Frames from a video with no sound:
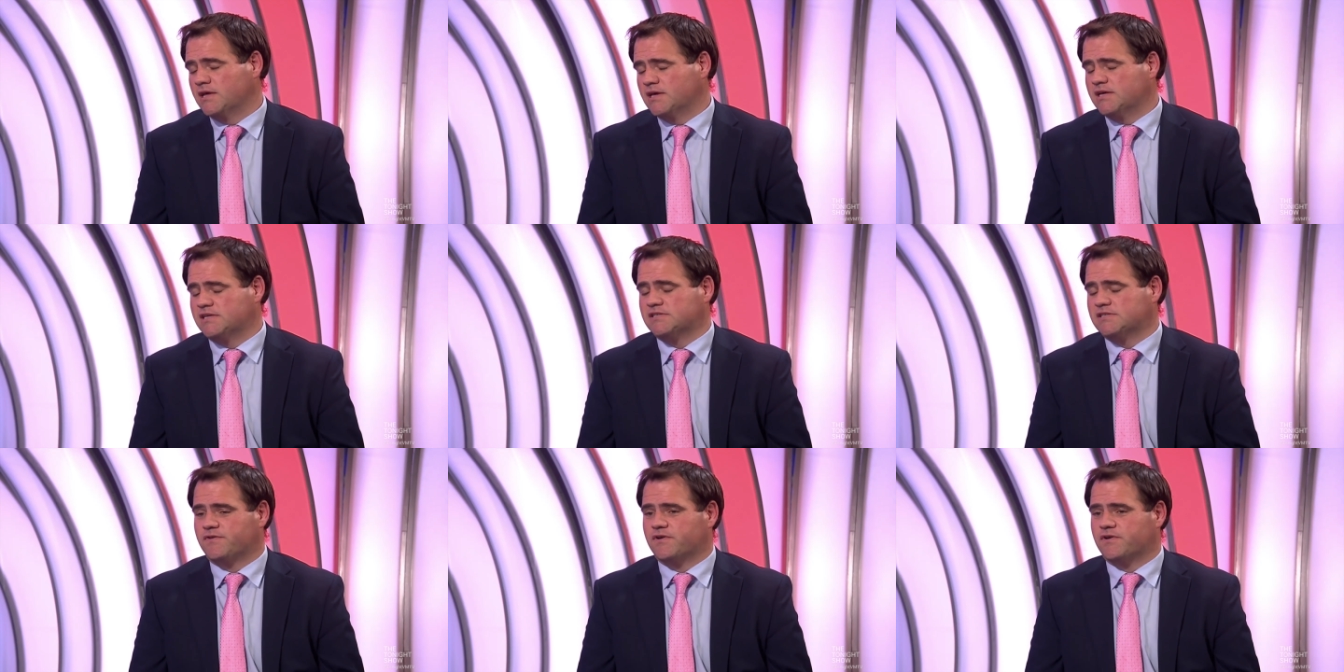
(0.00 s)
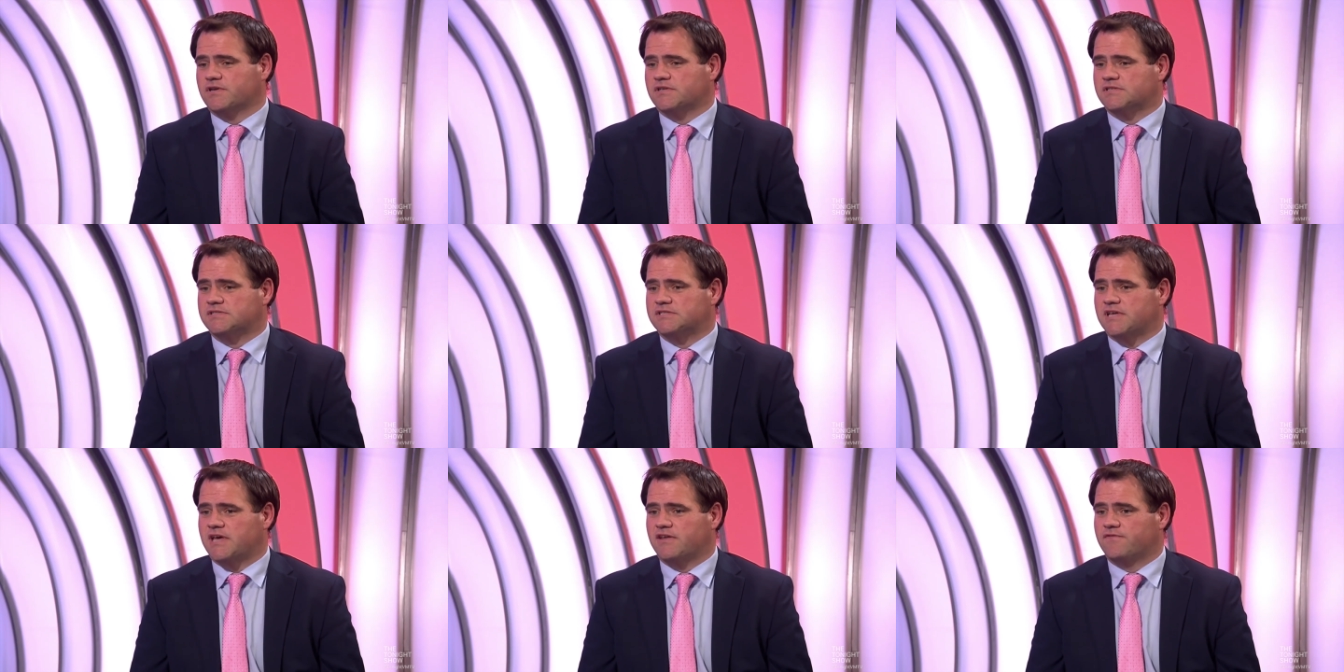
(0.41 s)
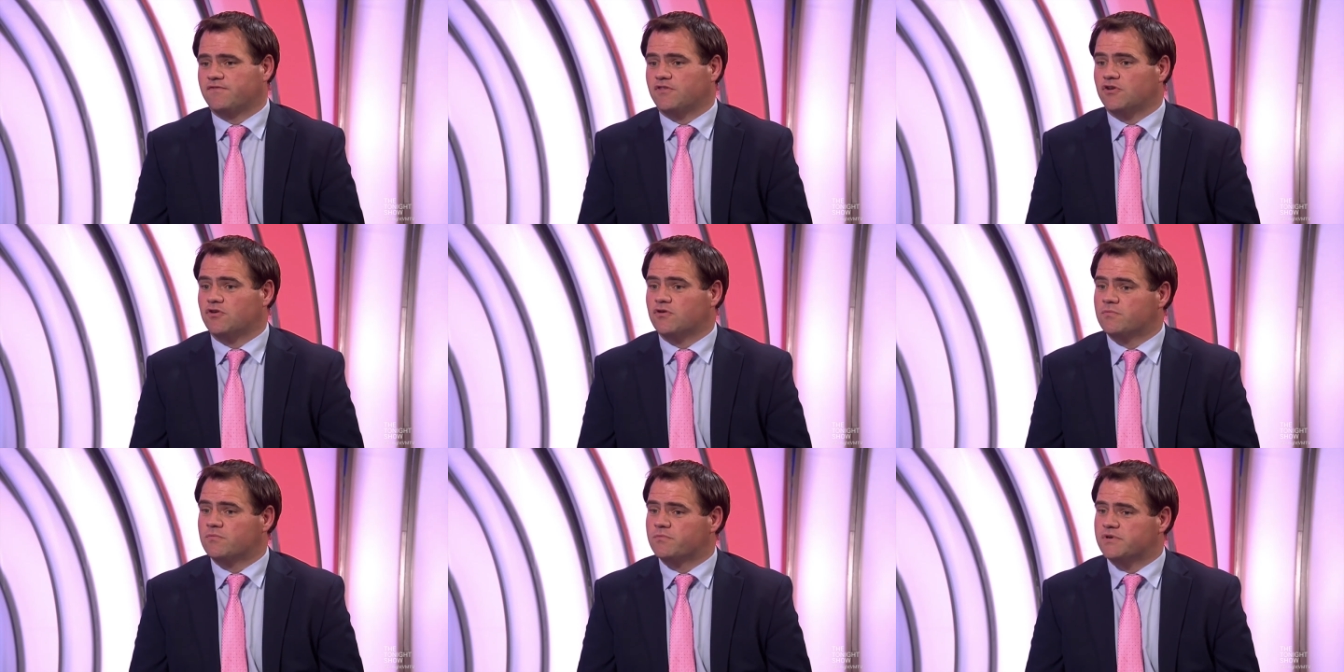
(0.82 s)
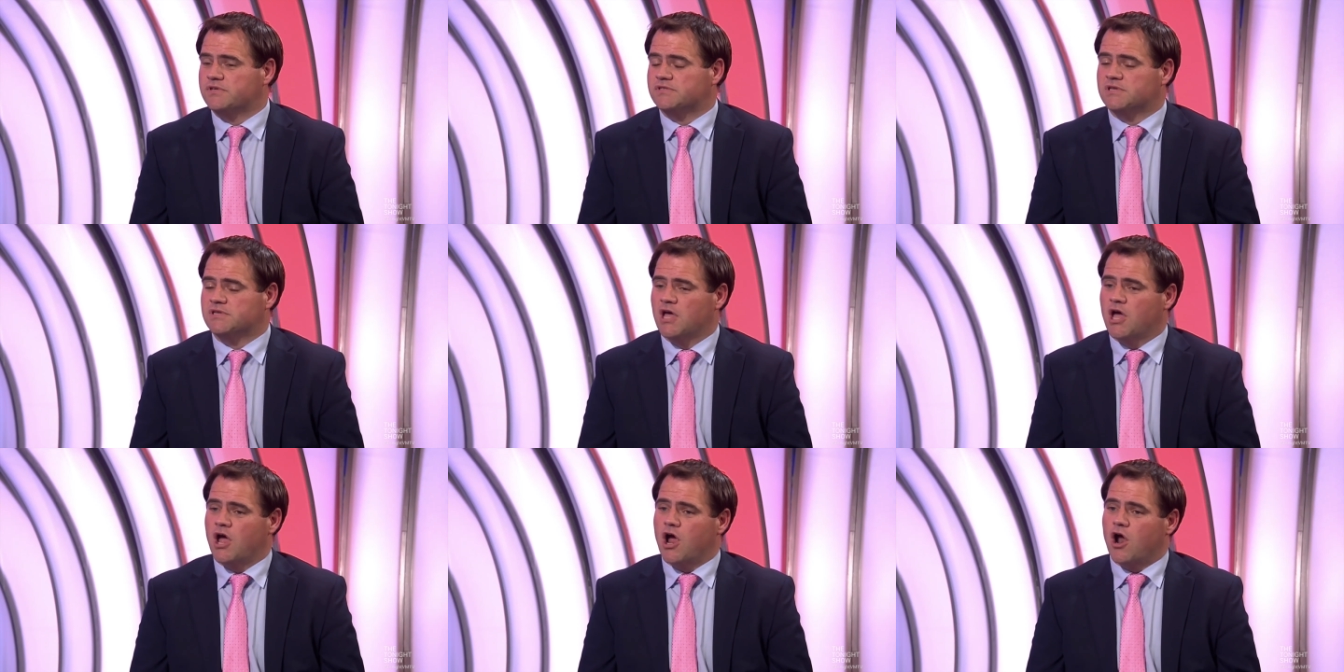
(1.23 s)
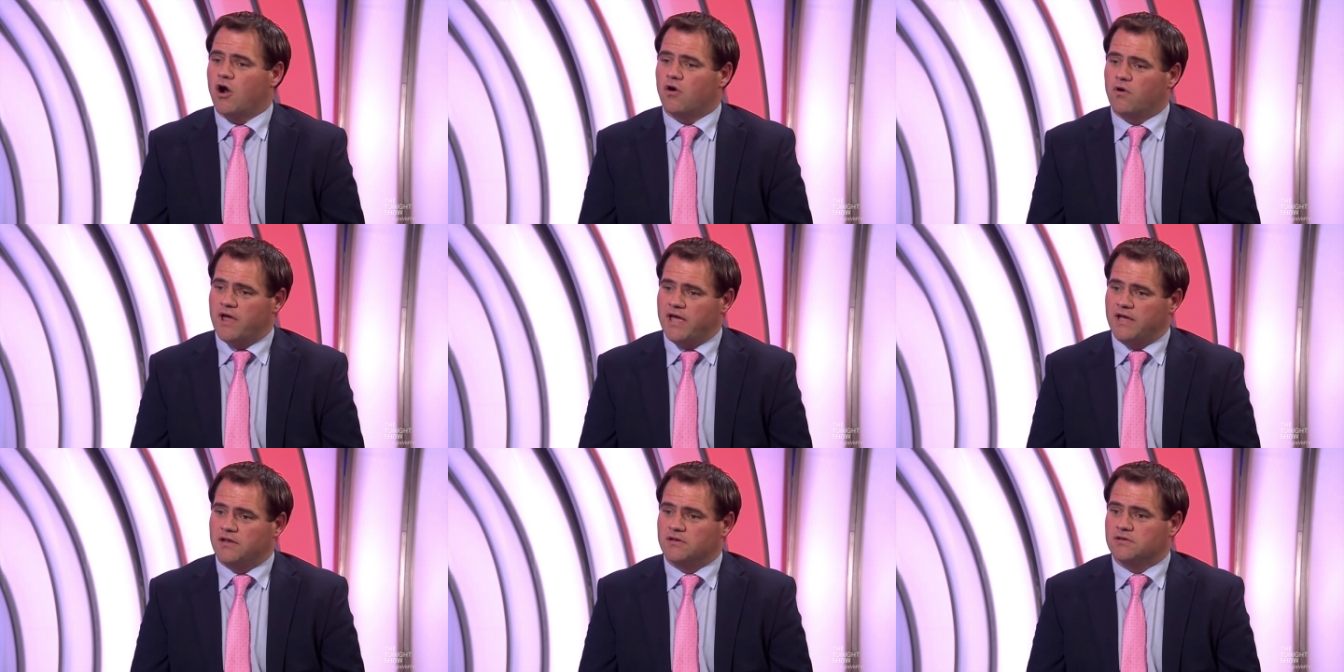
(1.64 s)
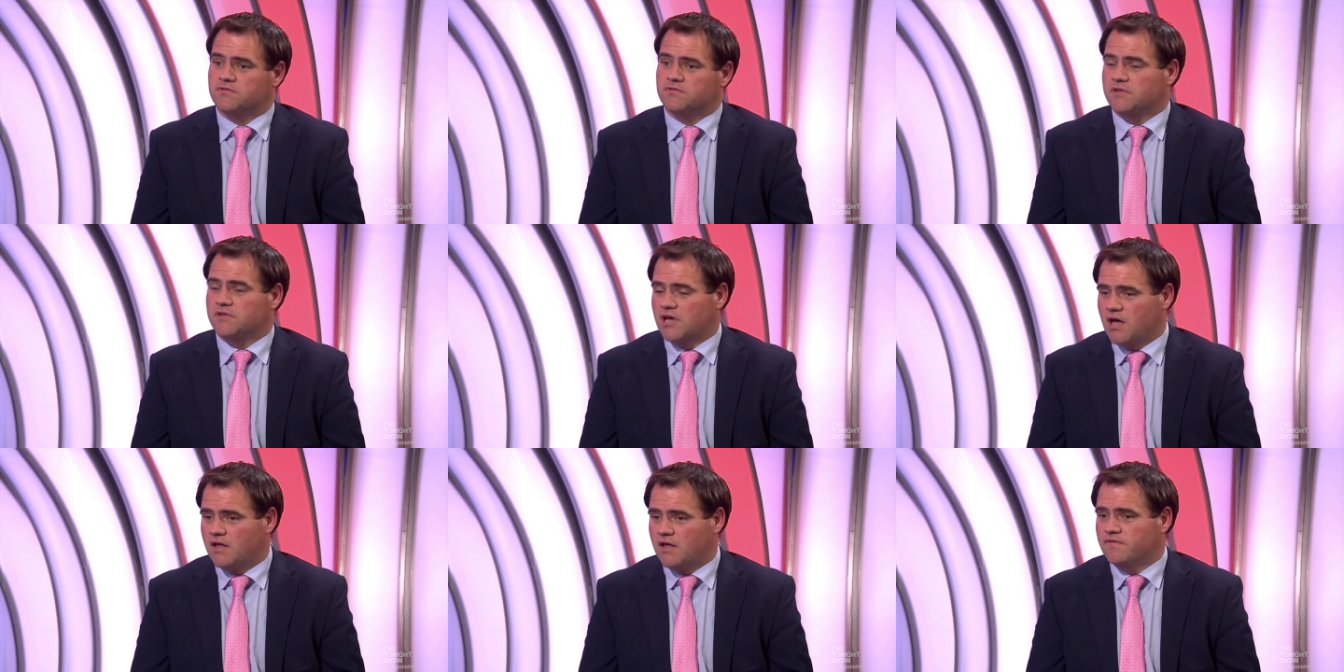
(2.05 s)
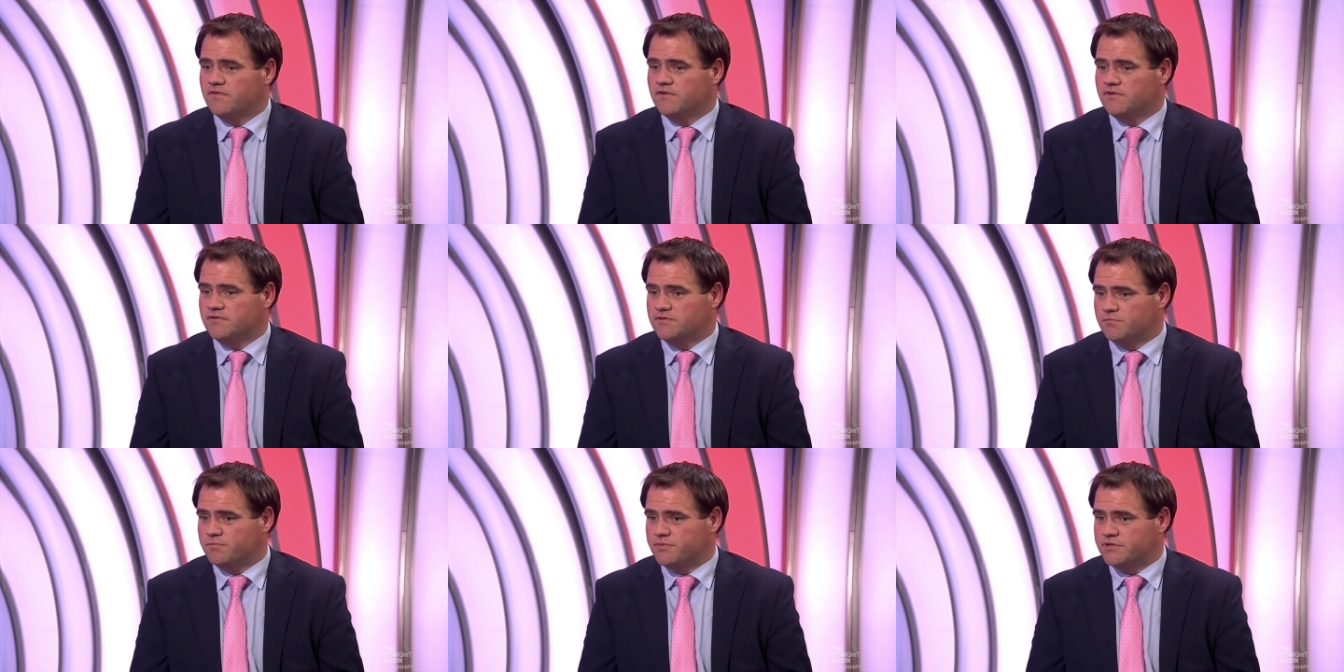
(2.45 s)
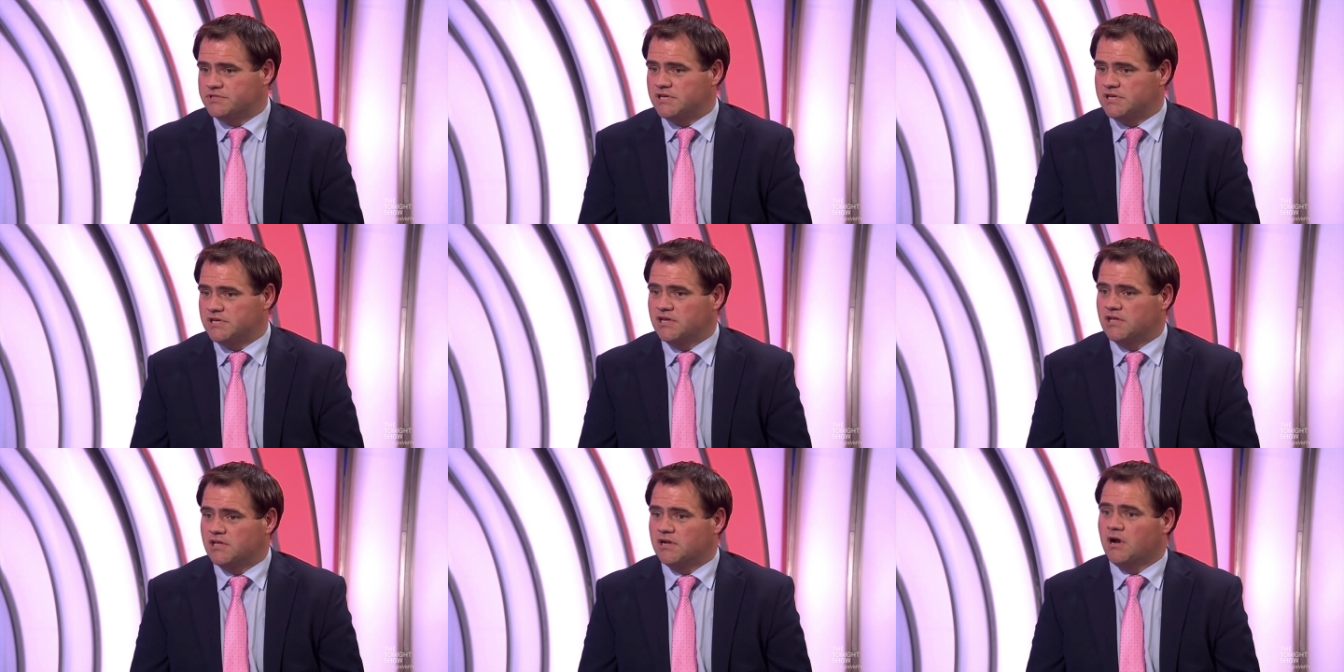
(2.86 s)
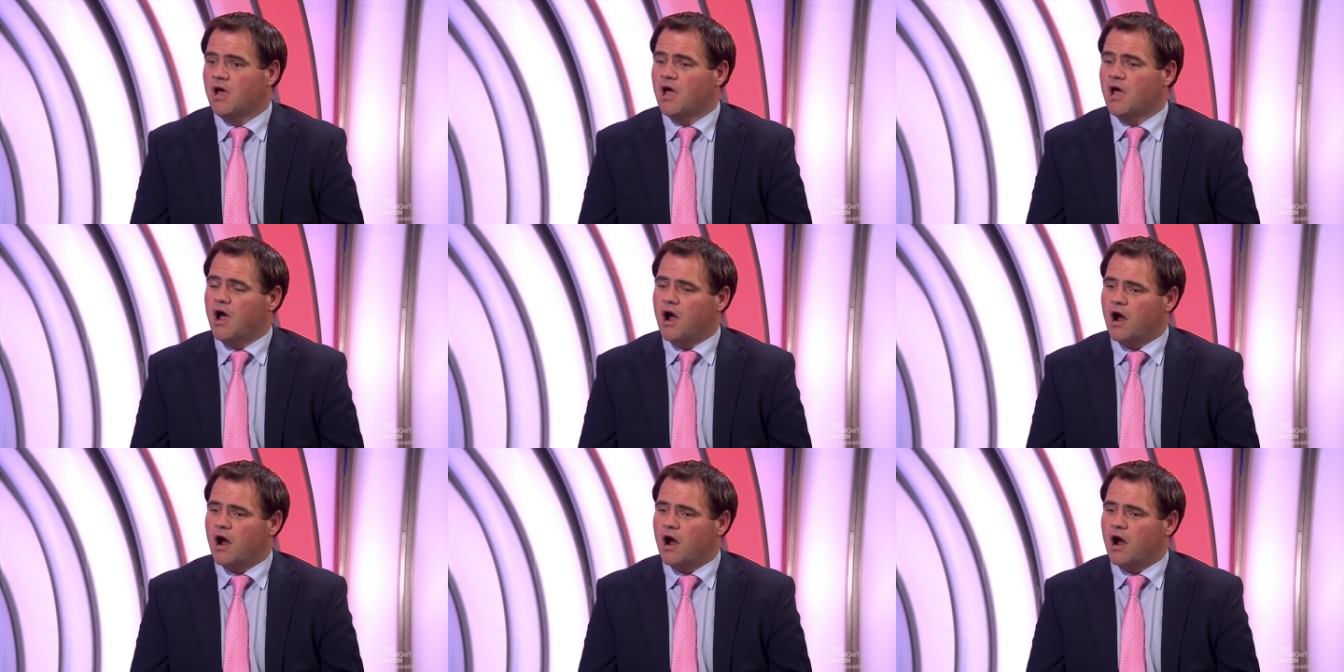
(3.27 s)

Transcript: as Fergal said, if the numbers around the continent in particular